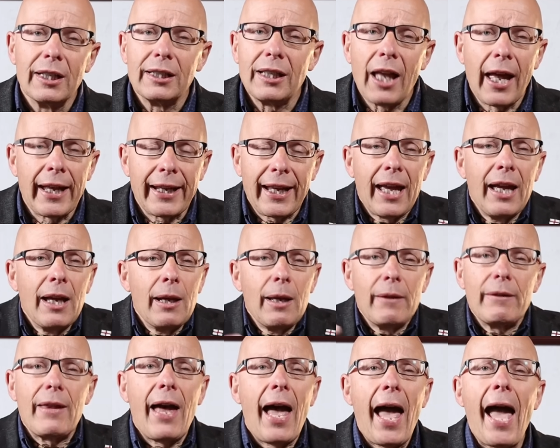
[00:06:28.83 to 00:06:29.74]
like
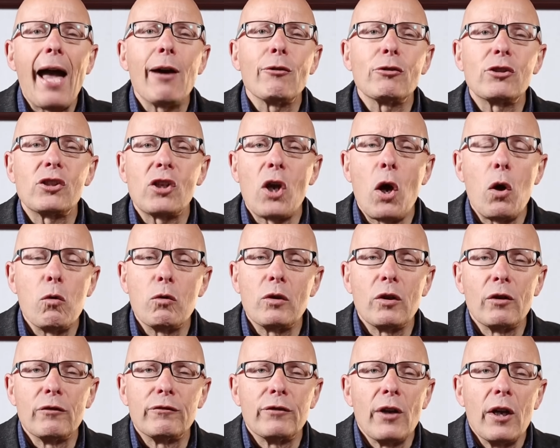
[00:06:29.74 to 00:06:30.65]
the
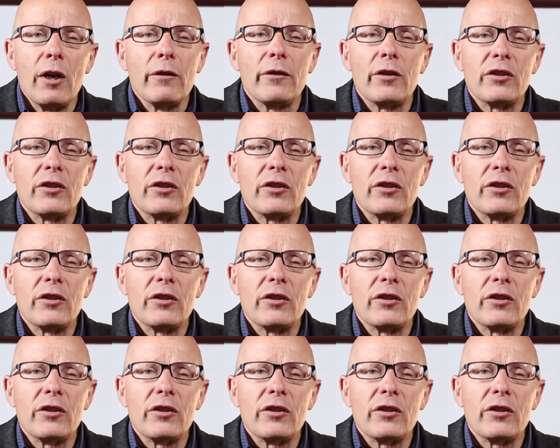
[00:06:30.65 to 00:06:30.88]
household of